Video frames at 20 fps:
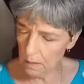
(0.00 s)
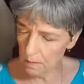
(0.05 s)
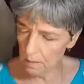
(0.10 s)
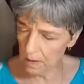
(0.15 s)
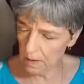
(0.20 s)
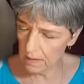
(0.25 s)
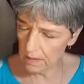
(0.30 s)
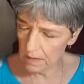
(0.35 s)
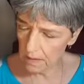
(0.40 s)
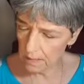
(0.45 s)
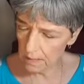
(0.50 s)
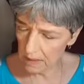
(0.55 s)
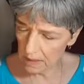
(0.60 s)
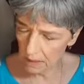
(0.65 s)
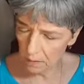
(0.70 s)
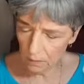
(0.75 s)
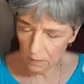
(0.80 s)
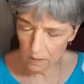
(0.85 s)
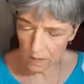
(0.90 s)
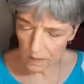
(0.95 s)
by the time I
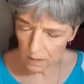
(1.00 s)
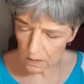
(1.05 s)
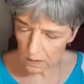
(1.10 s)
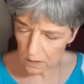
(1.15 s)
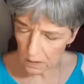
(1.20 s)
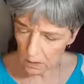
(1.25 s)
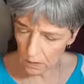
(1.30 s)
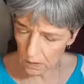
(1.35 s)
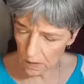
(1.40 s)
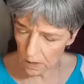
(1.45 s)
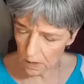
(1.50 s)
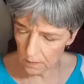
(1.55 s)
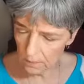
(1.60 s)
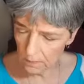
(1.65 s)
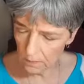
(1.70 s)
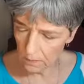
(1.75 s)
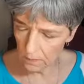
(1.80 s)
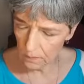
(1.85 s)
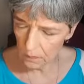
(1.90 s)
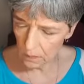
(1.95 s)
get ready to do it.
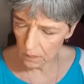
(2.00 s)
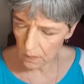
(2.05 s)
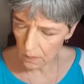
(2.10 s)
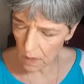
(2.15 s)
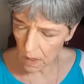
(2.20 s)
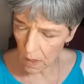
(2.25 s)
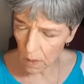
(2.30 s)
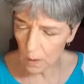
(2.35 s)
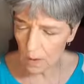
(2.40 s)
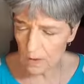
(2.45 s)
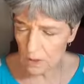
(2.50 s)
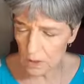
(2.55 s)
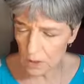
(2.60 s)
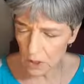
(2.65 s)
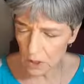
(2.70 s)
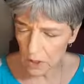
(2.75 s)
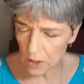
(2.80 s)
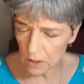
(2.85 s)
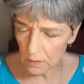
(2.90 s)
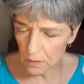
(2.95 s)
I was going to
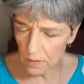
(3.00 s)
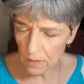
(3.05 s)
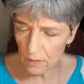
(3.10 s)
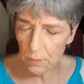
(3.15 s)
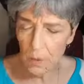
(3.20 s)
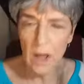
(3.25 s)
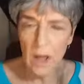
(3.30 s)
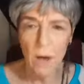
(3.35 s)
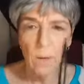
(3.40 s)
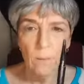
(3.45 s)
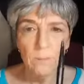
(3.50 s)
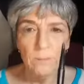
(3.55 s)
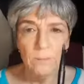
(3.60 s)
show you with the brow.